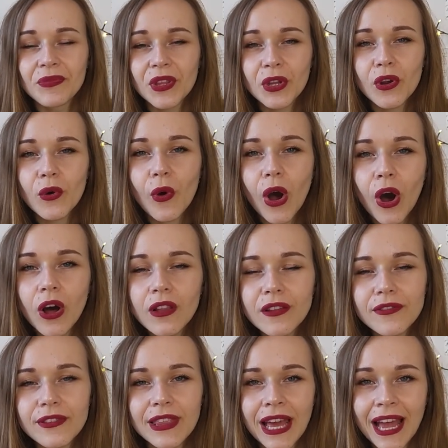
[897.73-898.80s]
you know, all
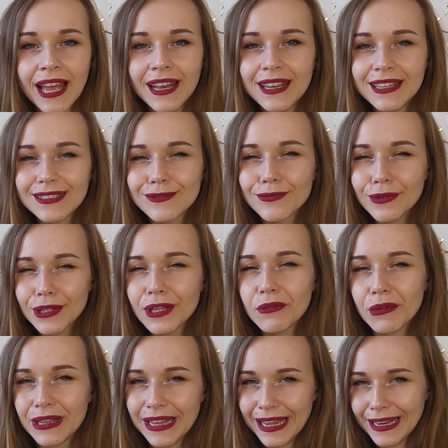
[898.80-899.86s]
of that is really
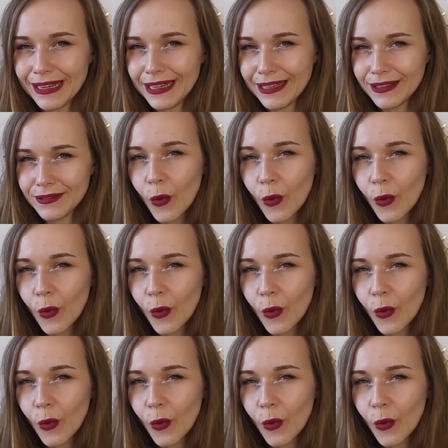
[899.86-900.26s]
related.